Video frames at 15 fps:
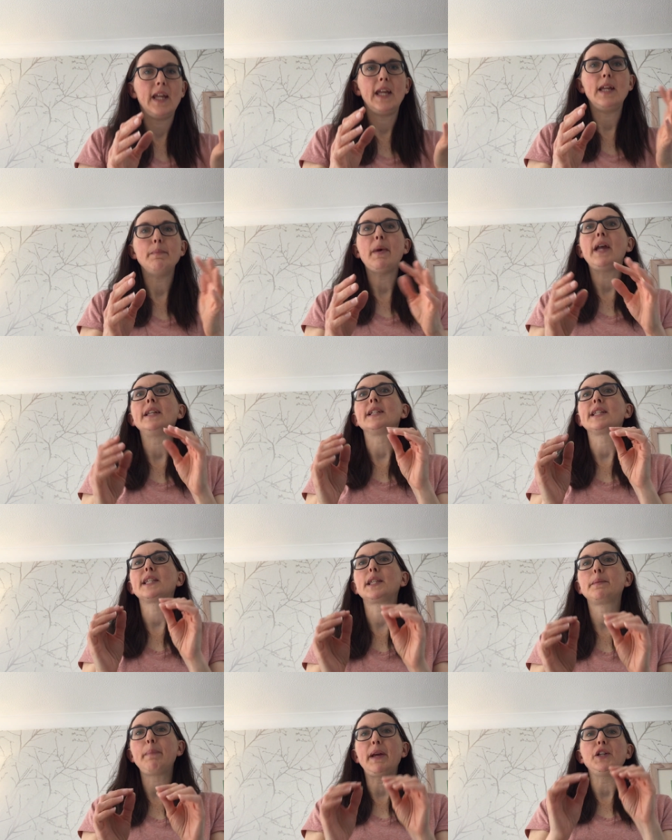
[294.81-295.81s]
he made a
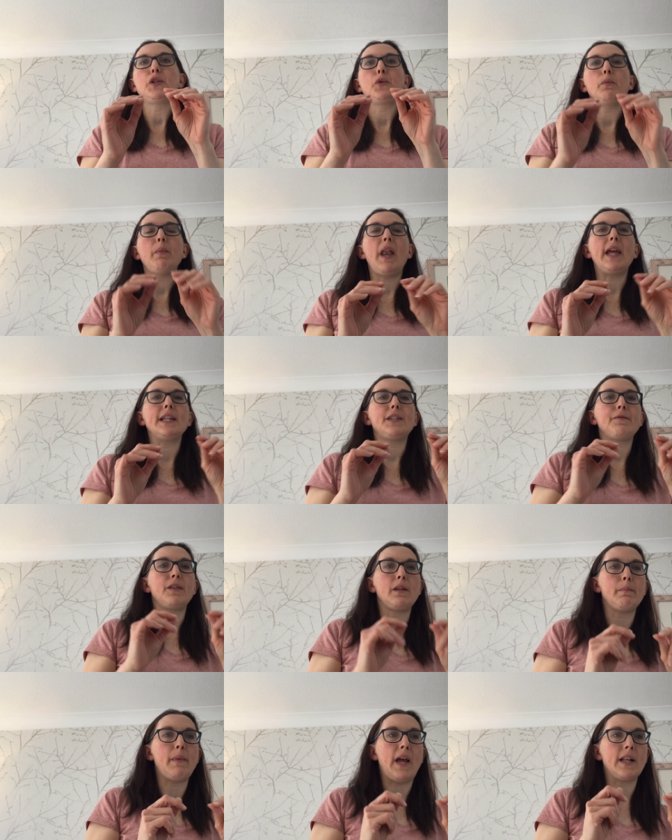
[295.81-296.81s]
special place
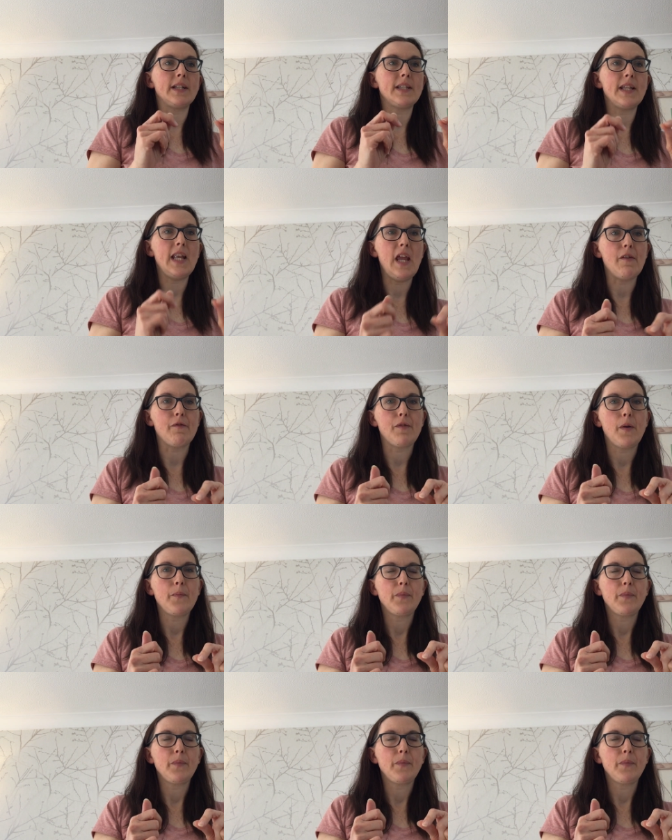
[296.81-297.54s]
for the man to live.